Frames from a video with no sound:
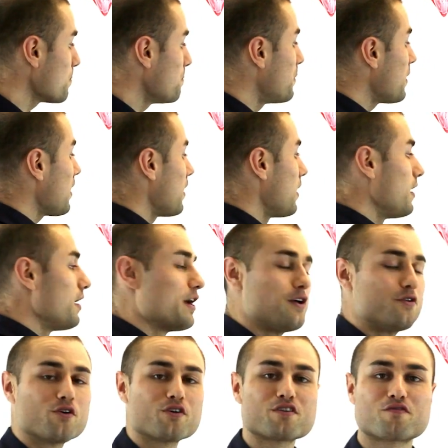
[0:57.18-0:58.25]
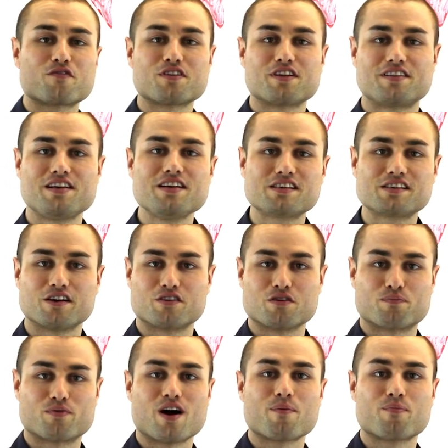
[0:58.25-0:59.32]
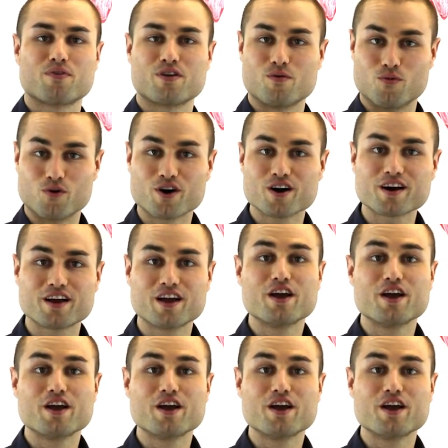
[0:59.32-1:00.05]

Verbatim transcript: But in order for the T cell to properly work,